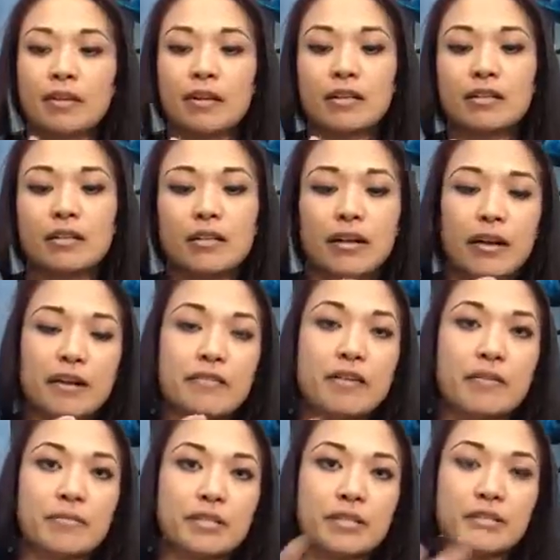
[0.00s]
A good hand
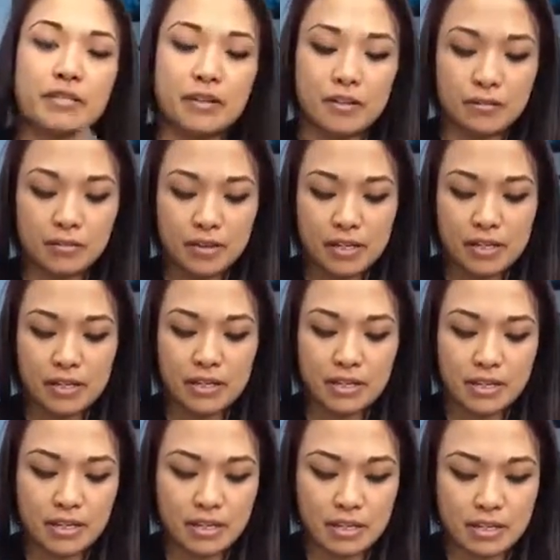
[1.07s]
wrap to start with
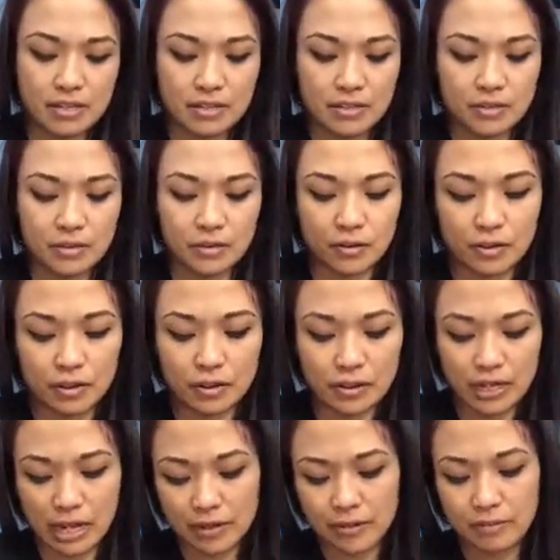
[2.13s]
is, or a good
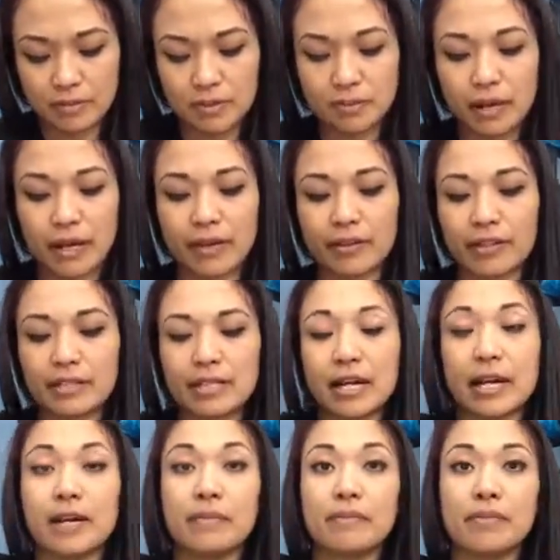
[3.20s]
hand wrap to buy all the
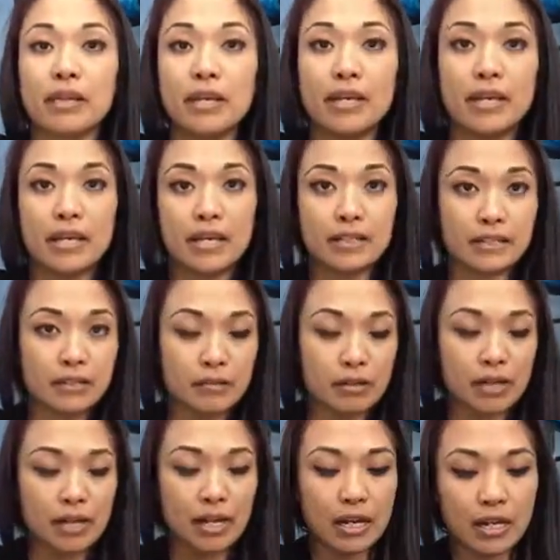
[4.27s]
time, is the
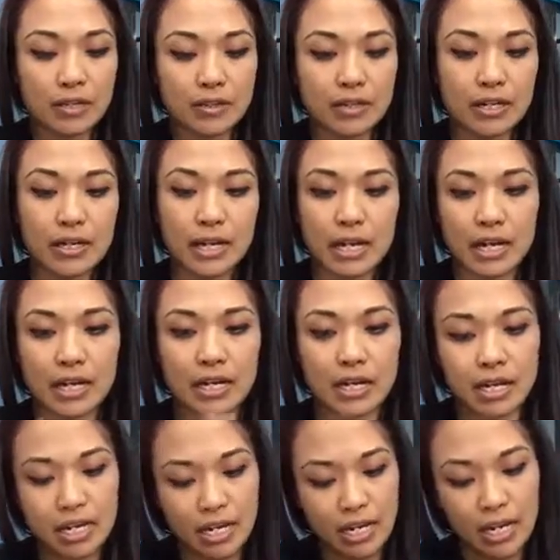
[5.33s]

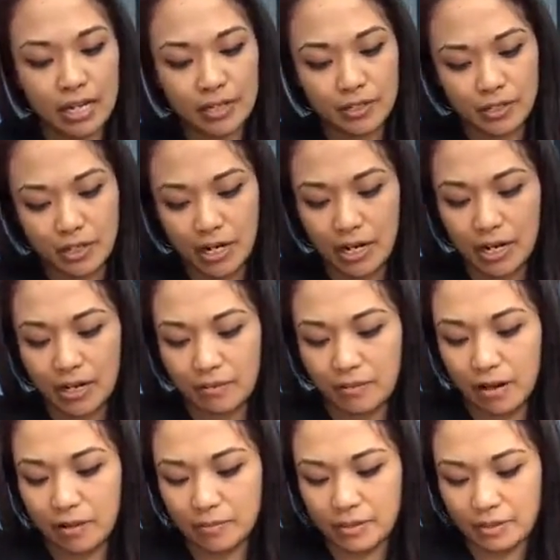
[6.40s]
180-inch hand
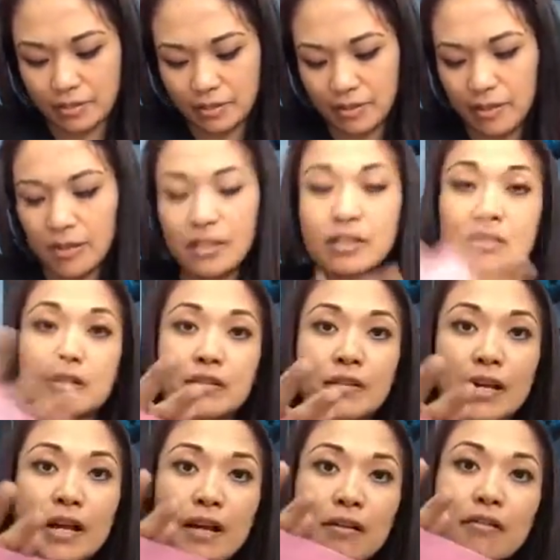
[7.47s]
wraps. So
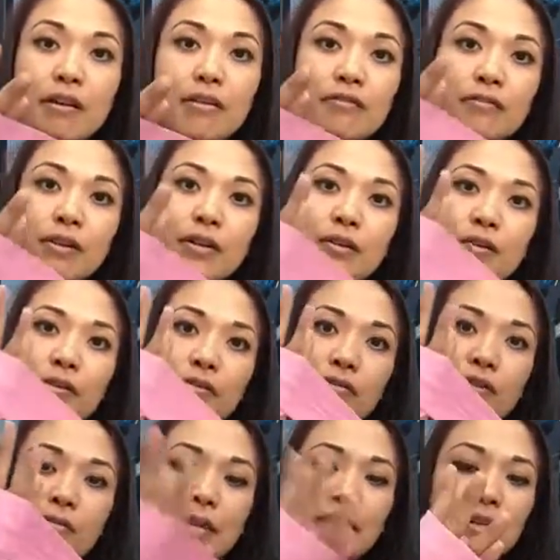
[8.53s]
now I've went
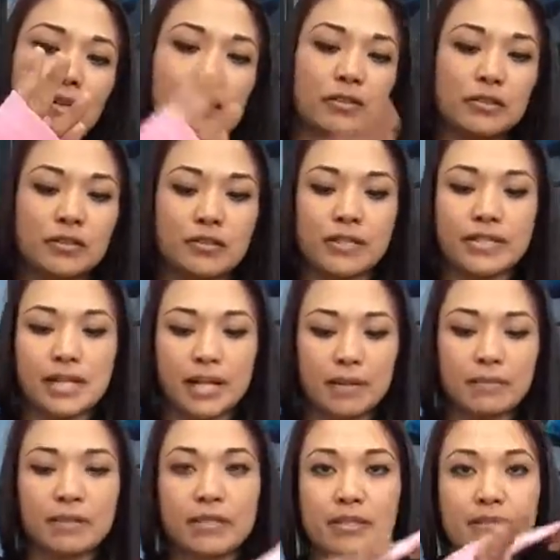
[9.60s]
over my knuckles 3
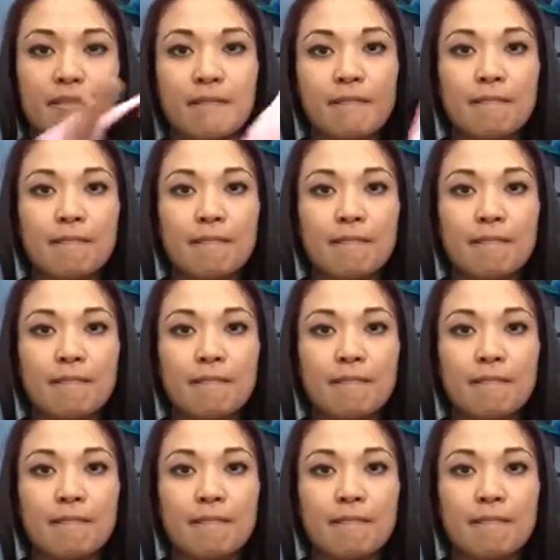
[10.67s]
times,